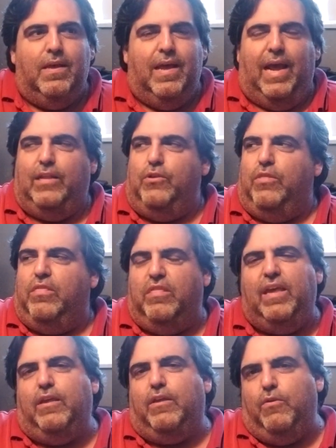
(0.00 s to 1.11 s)
and you
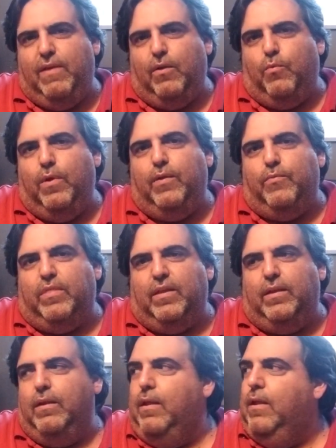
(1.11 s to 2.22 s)
think you get away with
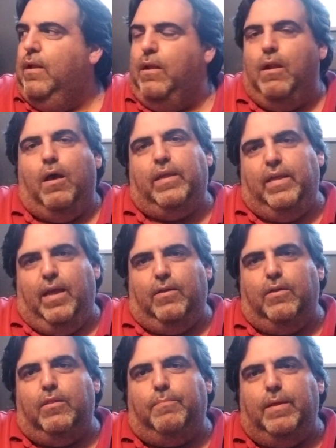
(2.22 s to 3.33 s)
it, knocking out
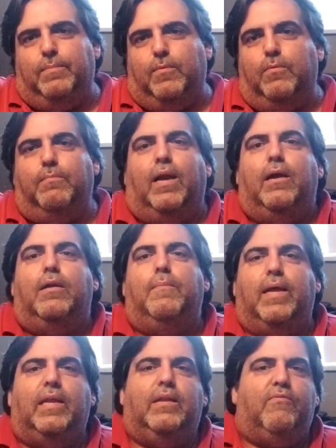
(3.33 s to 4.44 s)
other people. But I'm going to
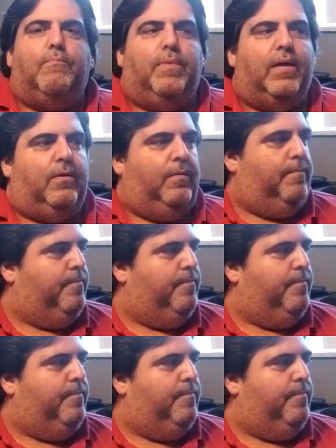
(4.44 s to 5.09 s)
make it even better.